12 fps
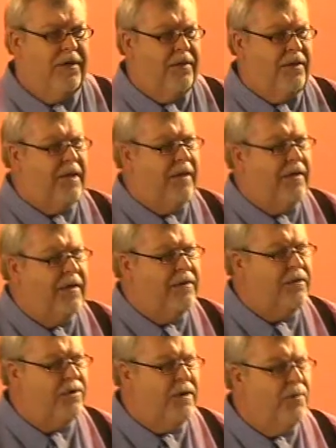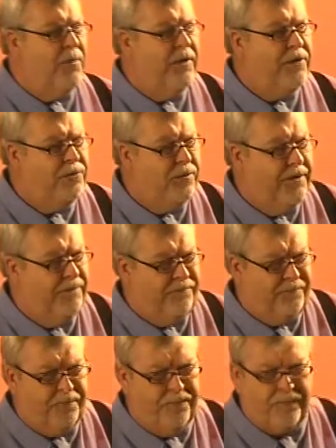they had let this thing perpetuate.
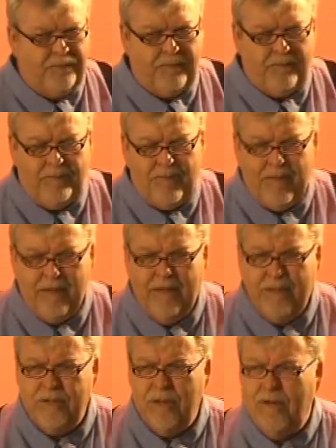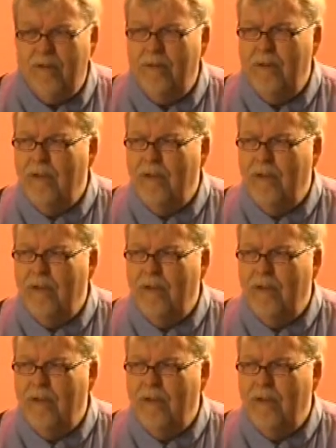And so,